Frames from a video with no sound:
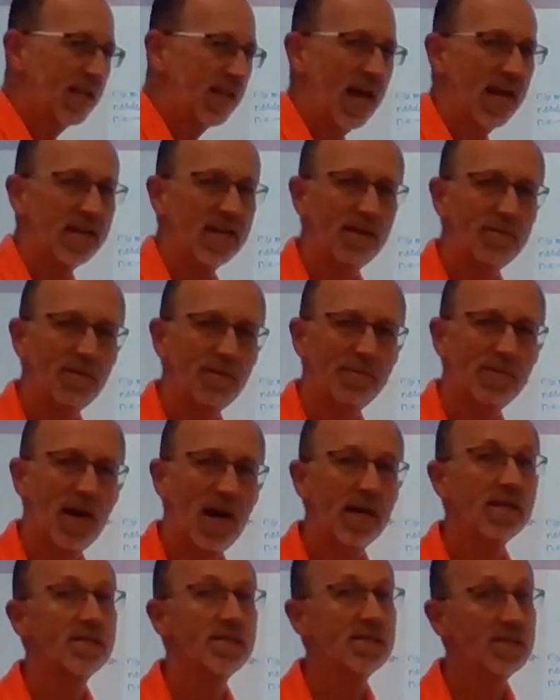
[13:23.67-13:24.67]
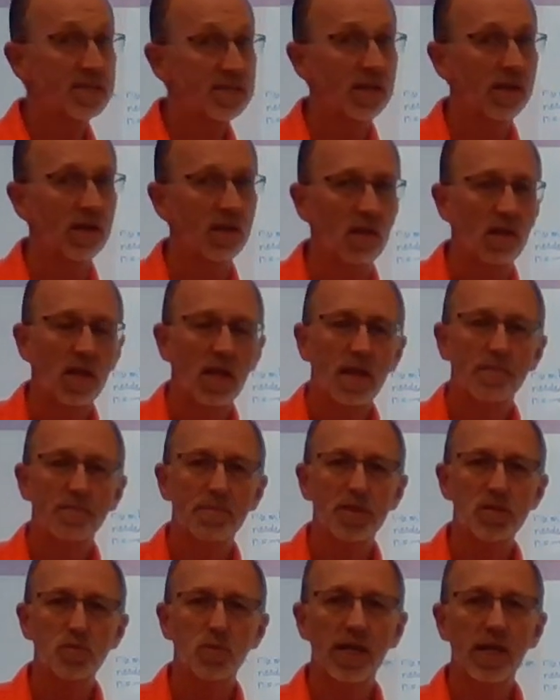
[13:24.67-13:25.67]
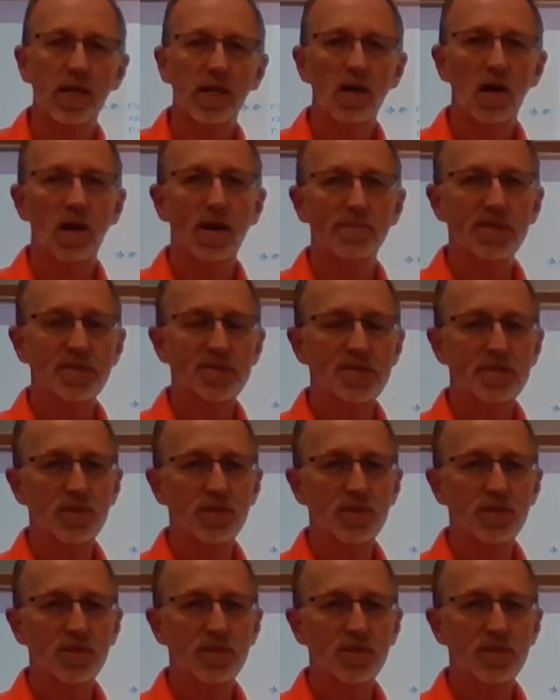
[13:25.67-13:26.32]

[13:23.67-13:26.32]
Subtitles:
that double bond is still between carbons